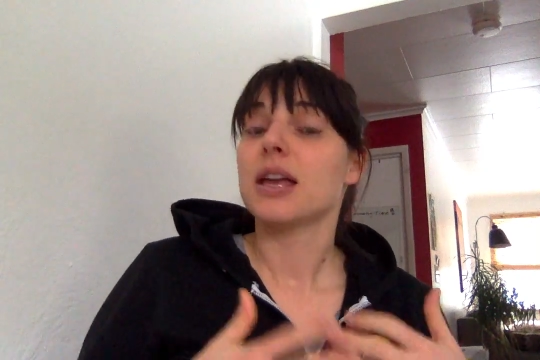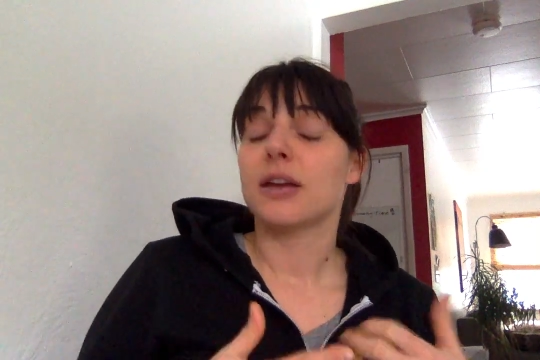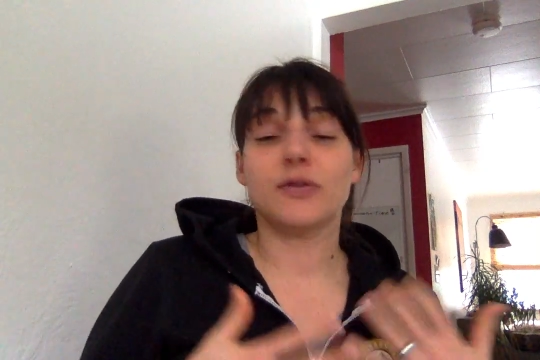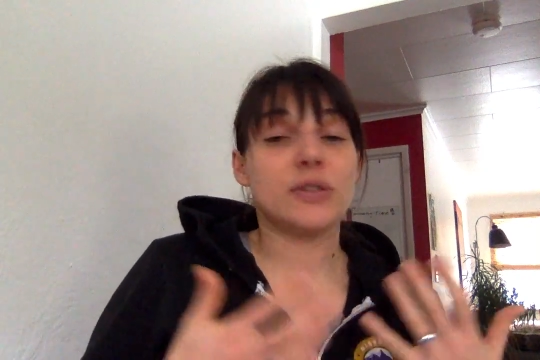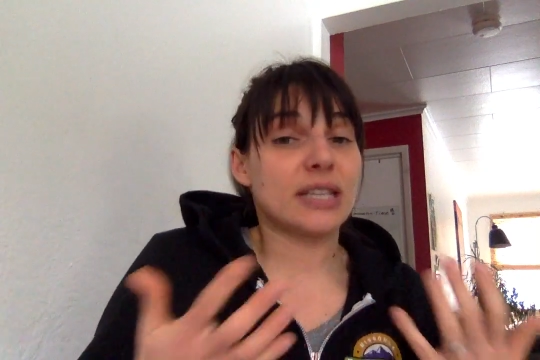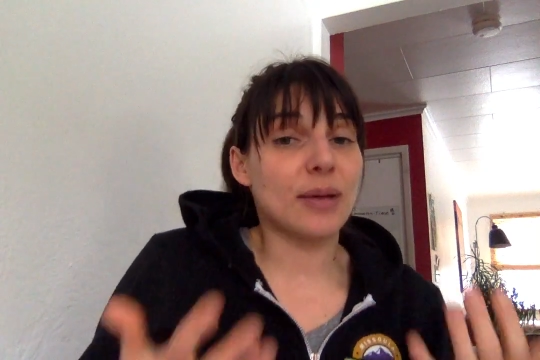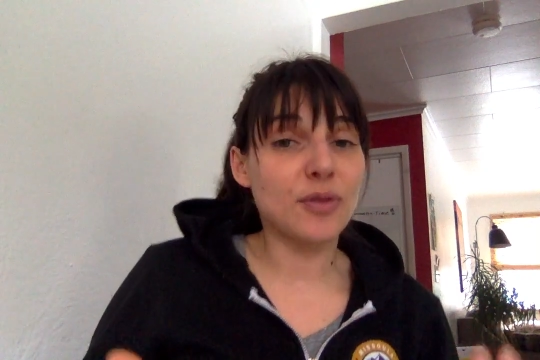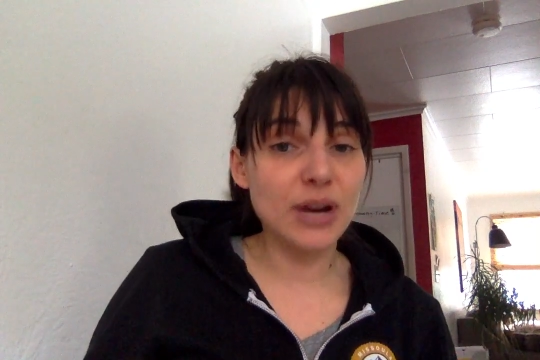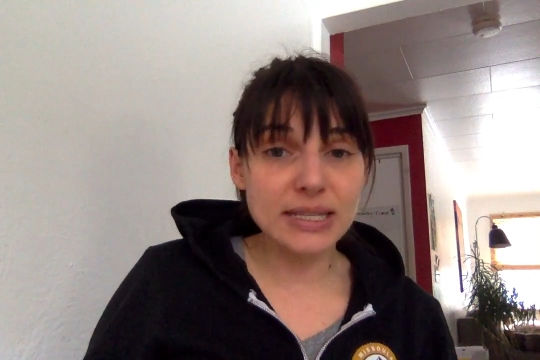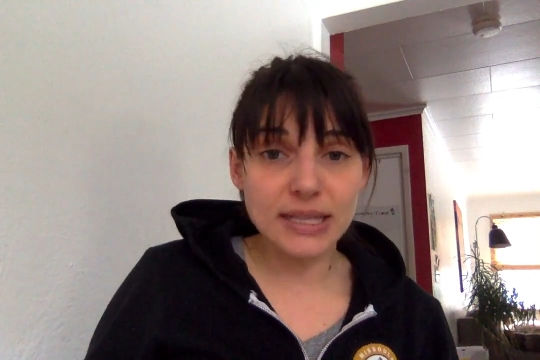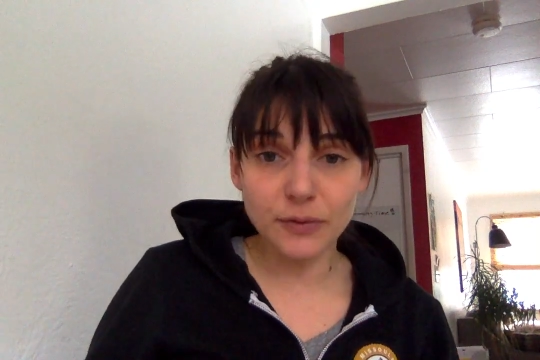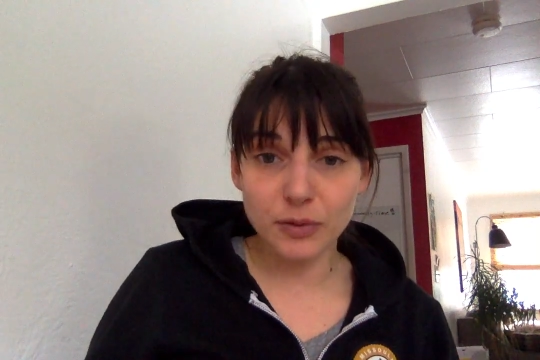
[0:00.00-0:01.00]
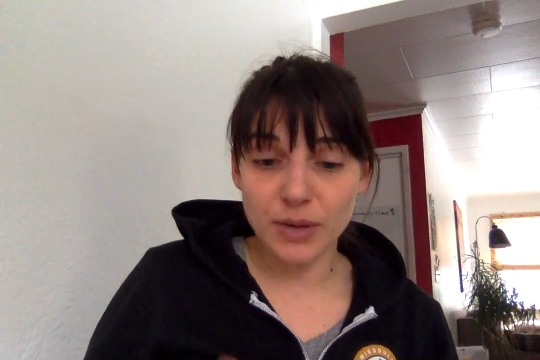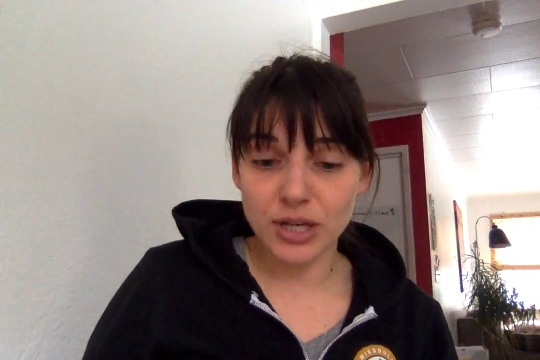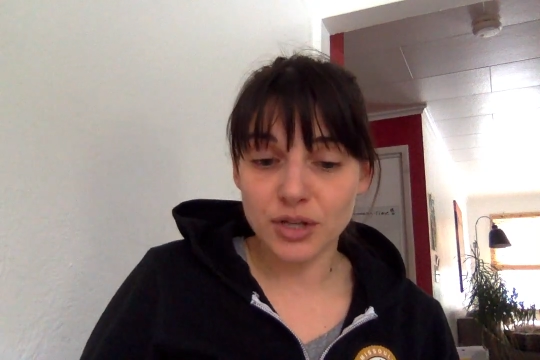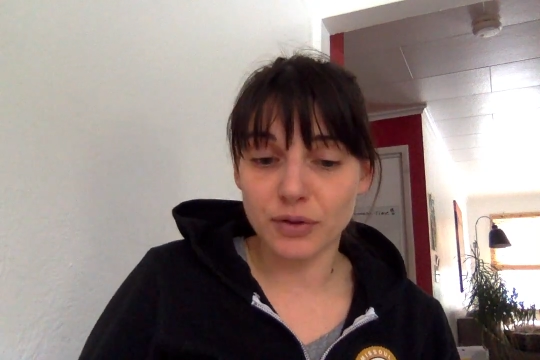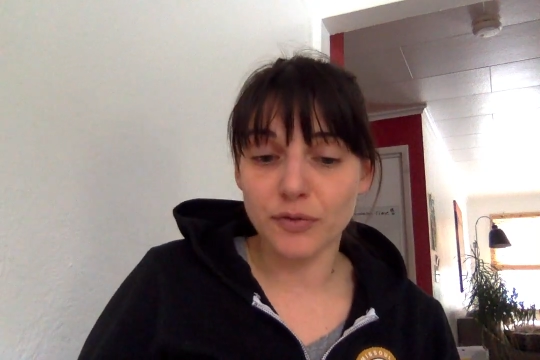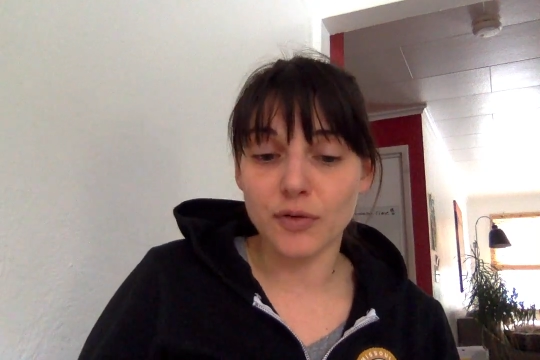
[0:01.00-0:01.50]
if you summarize
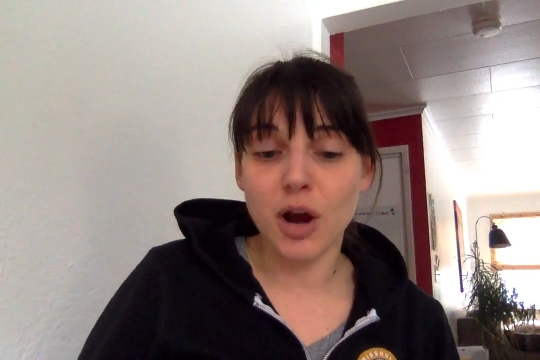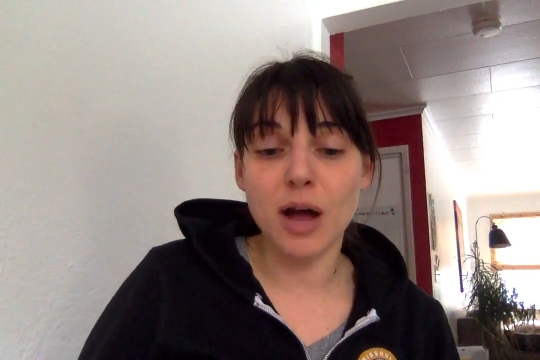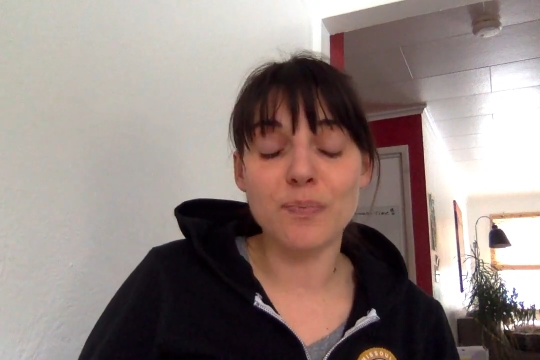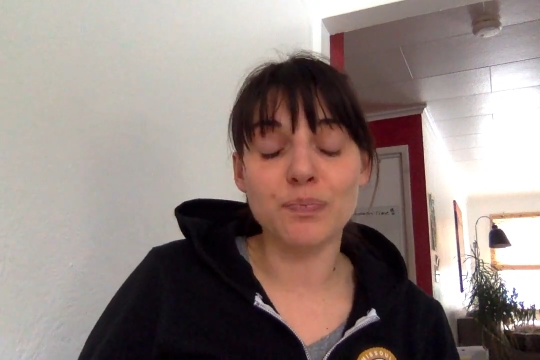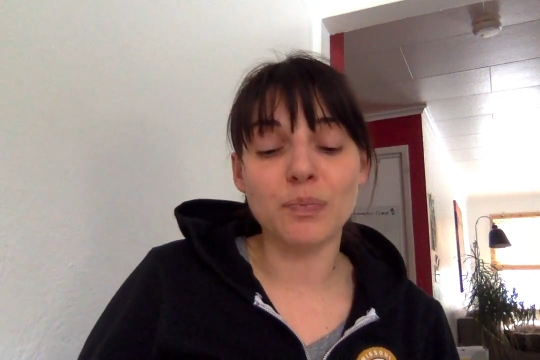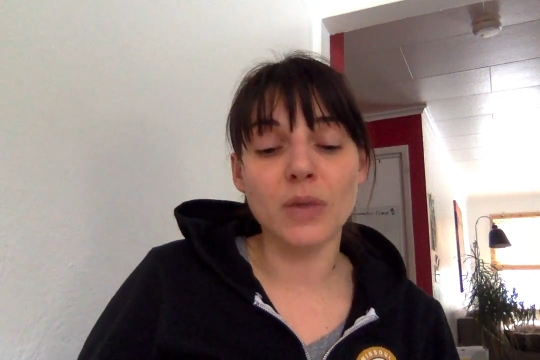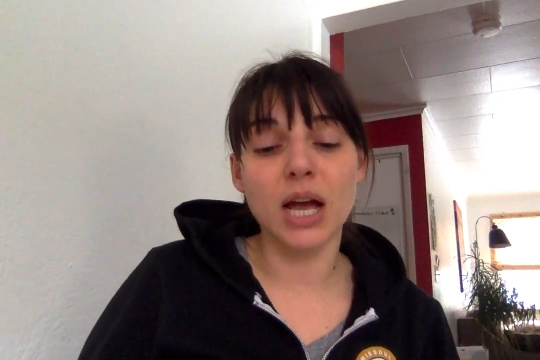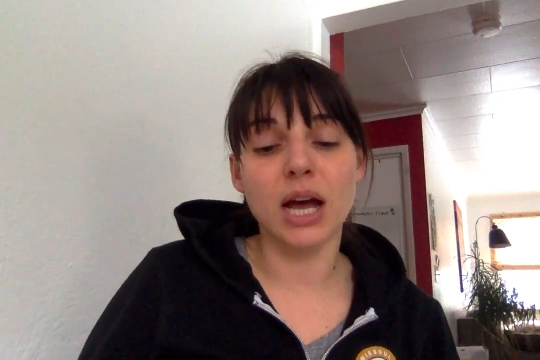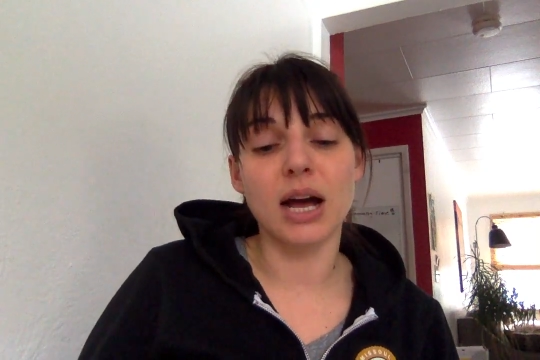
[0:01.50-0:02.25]
information from